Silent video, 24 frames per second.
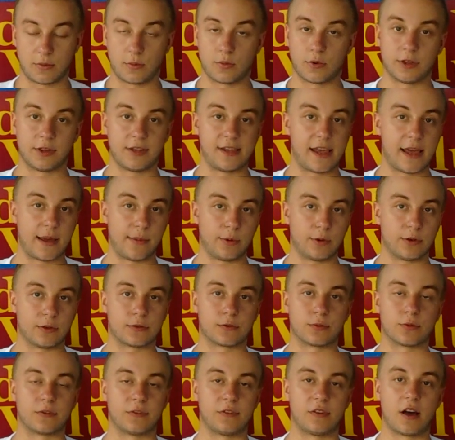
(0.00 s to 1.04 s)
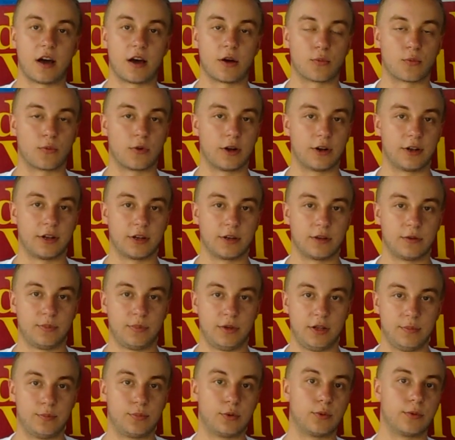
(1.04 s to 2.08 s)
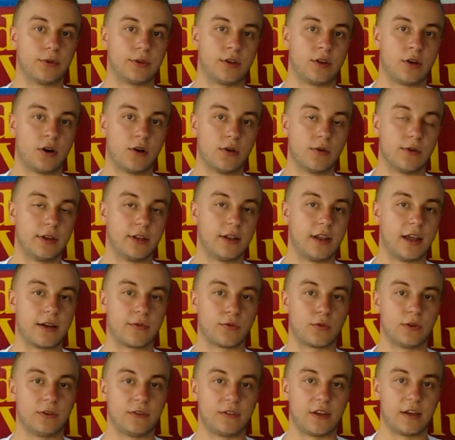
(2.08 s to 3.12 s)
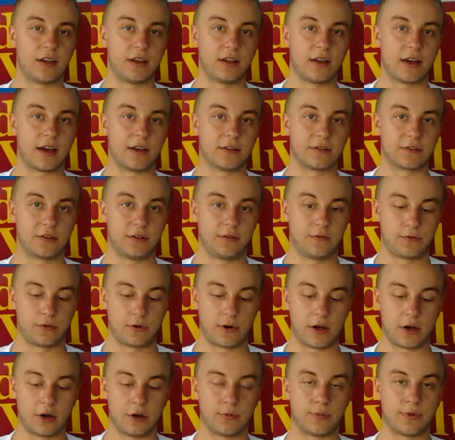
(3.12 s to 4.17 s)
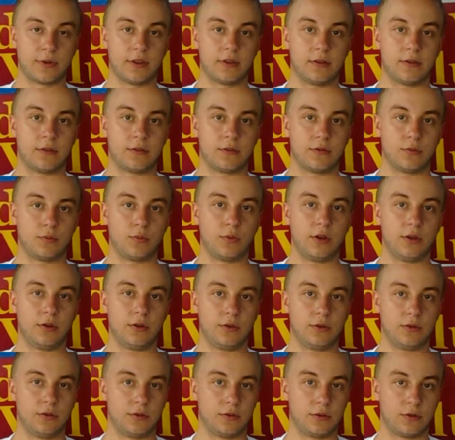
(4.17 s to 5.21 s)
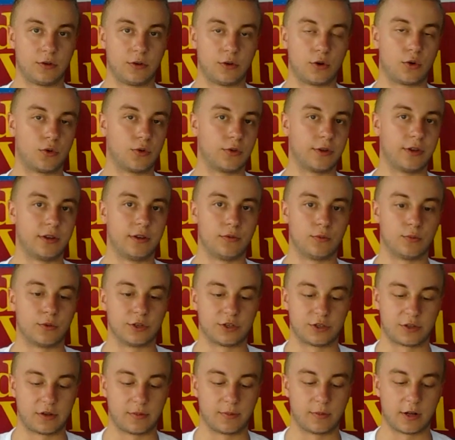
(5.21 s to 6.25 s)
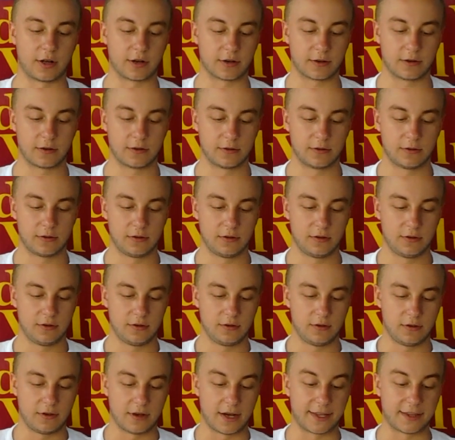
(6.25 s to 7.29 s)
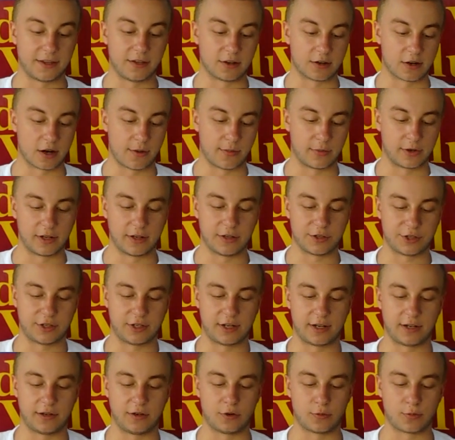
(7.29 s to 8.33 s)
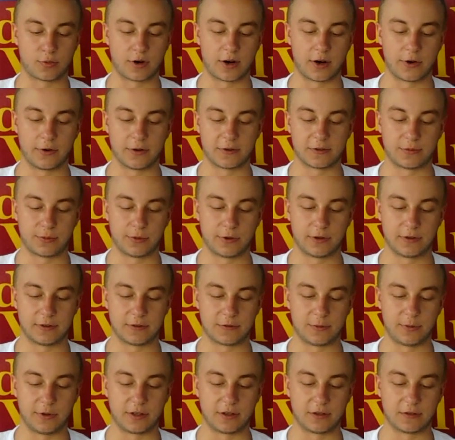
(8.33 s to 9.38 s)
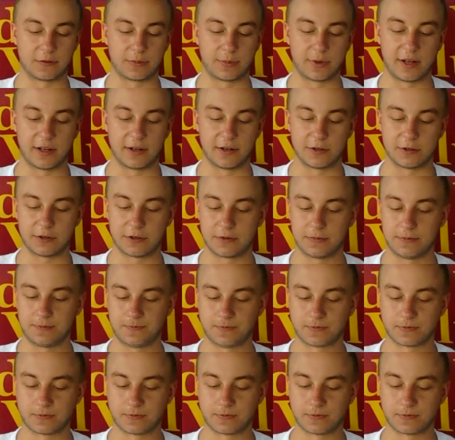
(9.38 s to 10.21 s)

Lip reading: When the ambulance was not running, people would call in every day asking for help, and we could only wish them luck. At the accommodation, I had no prior experience speaking Spanish.